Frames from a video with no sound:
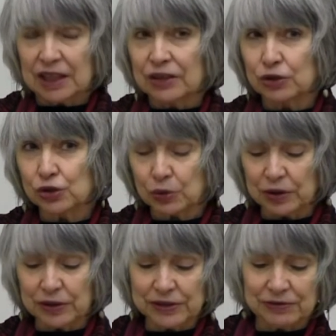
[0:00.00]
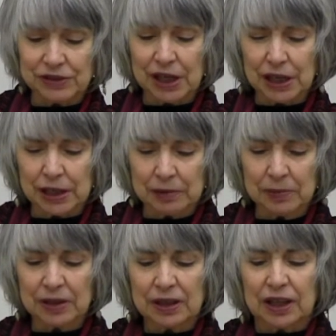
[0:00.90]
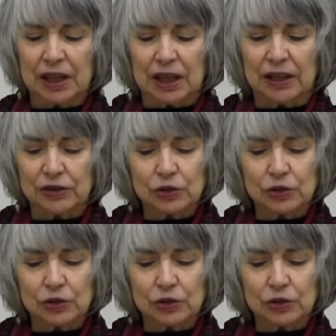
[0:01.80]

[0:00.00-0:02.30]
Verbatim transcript: the shortness of time that